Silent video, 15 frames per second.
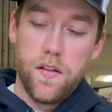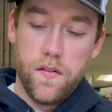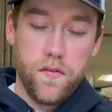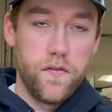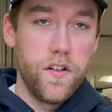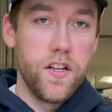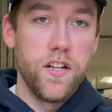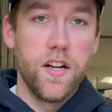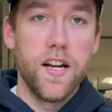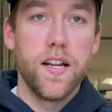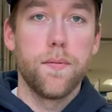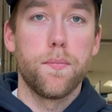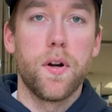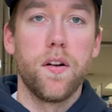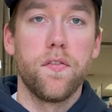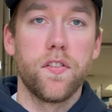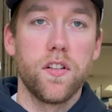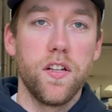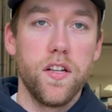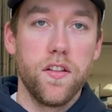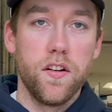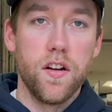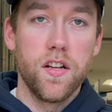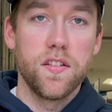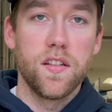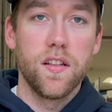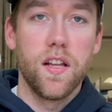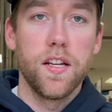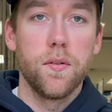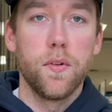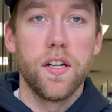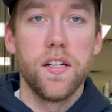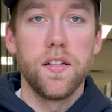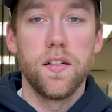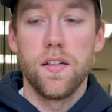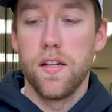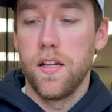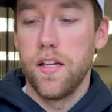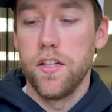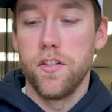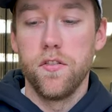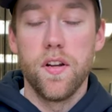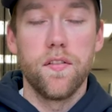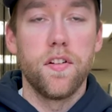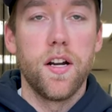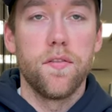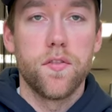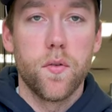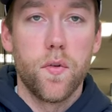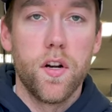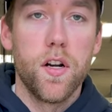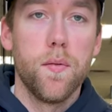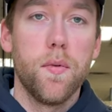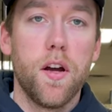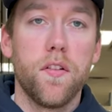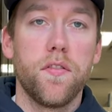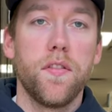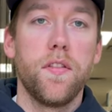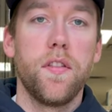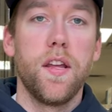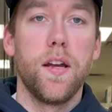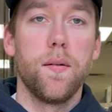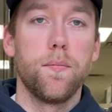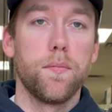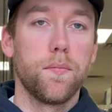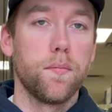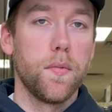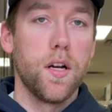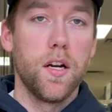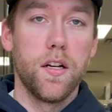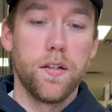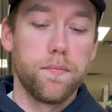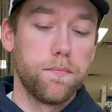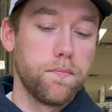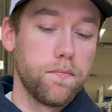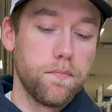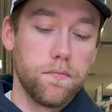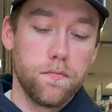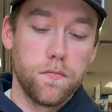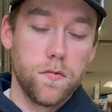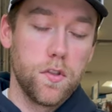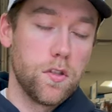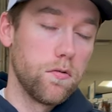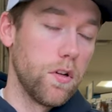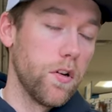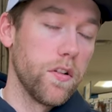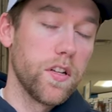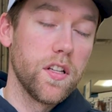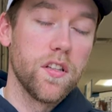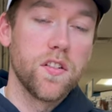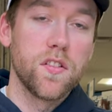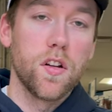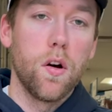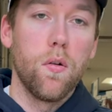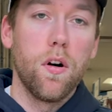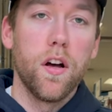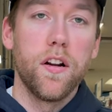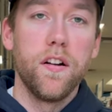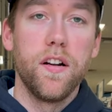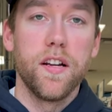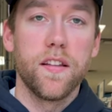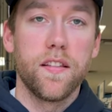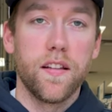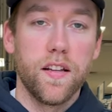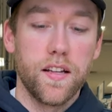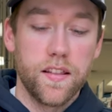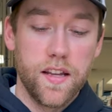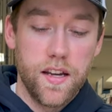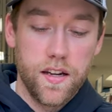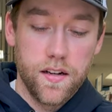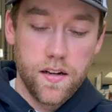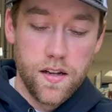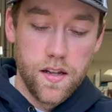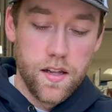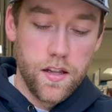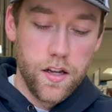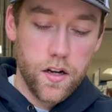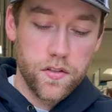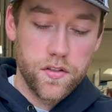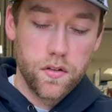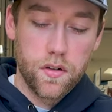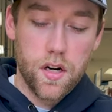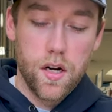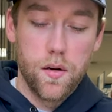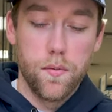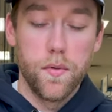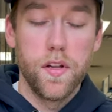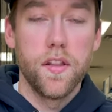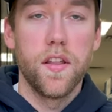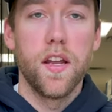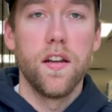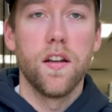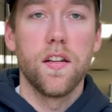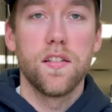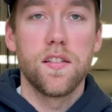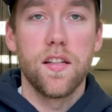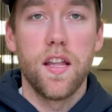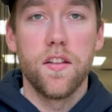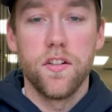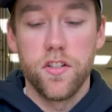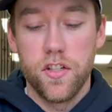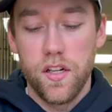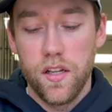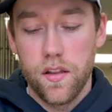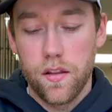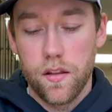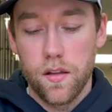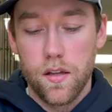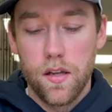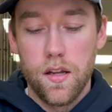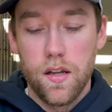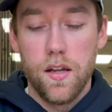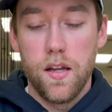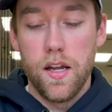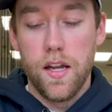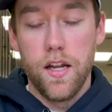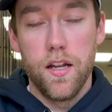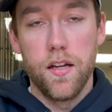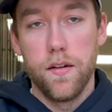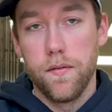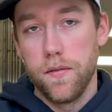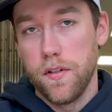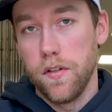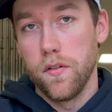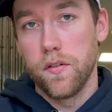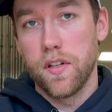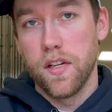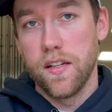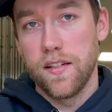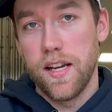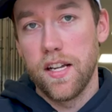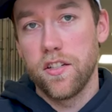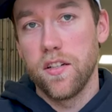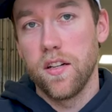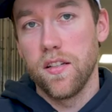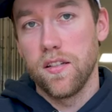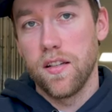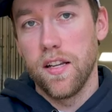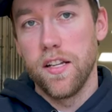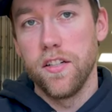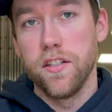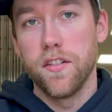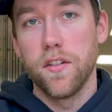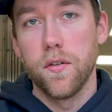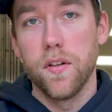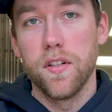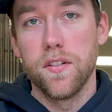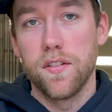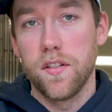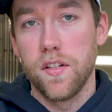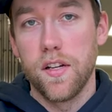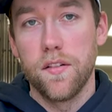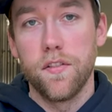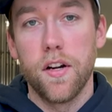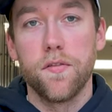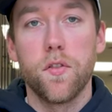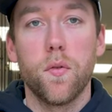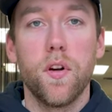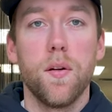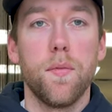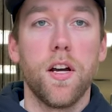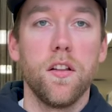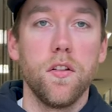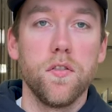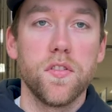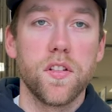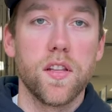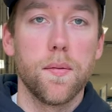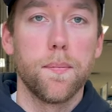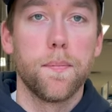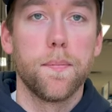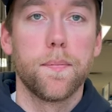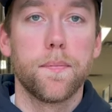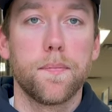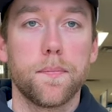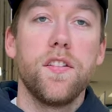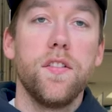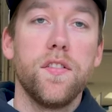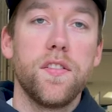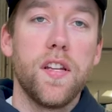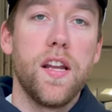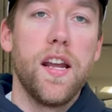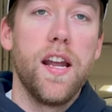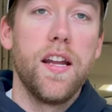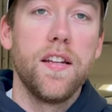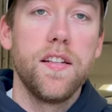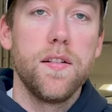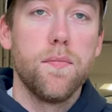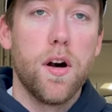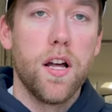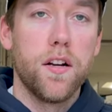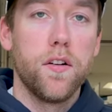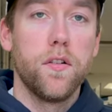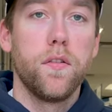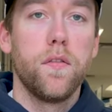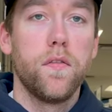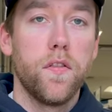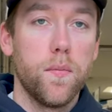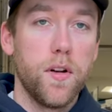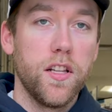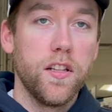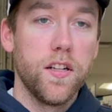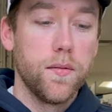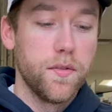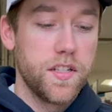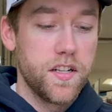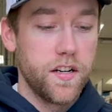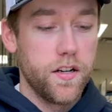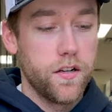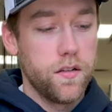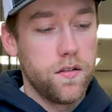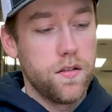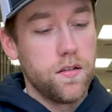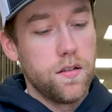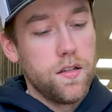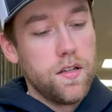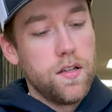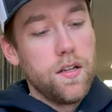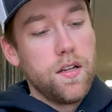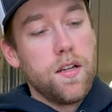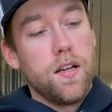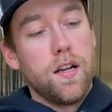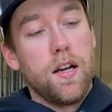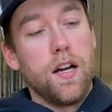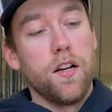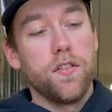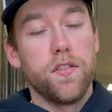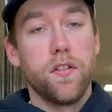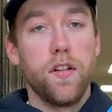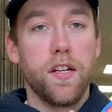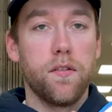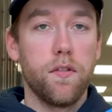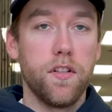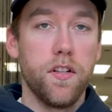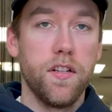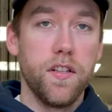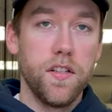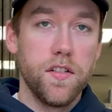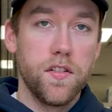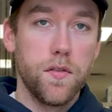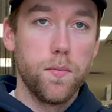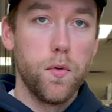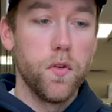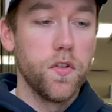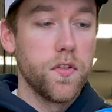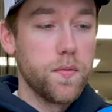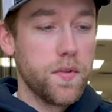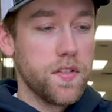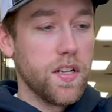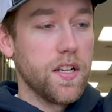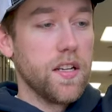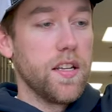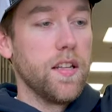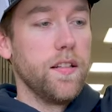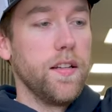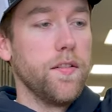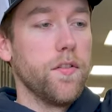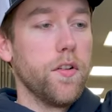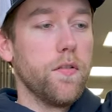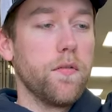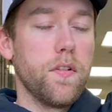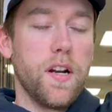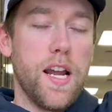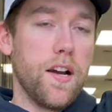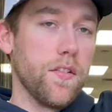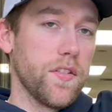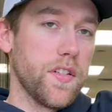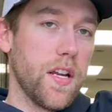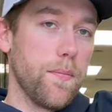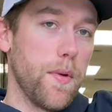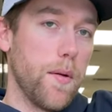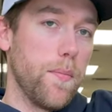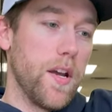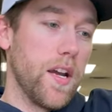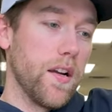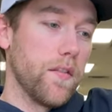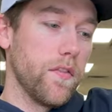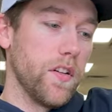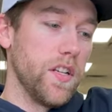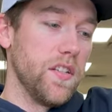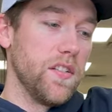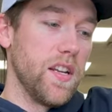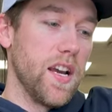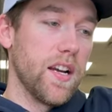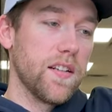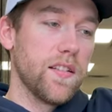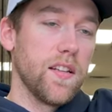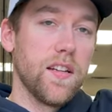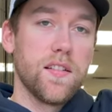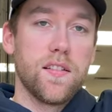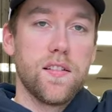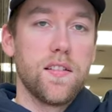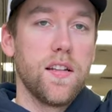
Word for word: Fit in your hand perfectly, they're nice and lightweight, and you never have to worry about them uh, corroding in the salt water or anything like that. They also come with a nice leather sheath and you can attach a nice lanyard to it so you never have to worry about losing I like to use the Ande Mono for my leader material. I also like when they're in these spools because I can leave it outside my bag for easy access.